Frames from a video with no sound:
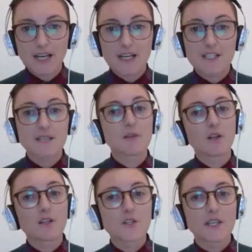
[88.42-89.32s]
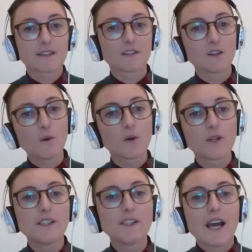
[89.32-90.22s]
demonology and law,
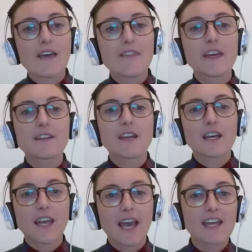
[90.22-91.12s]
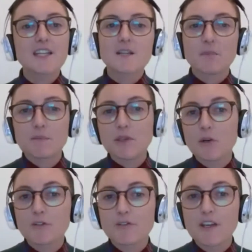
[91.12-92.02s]
and then a handy
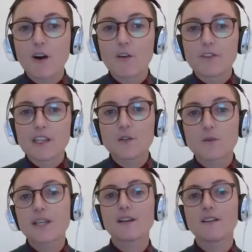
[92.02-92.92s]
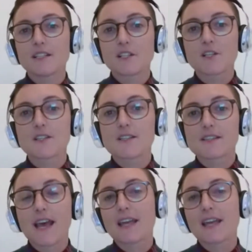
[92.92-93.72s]
bibliography of the critical editions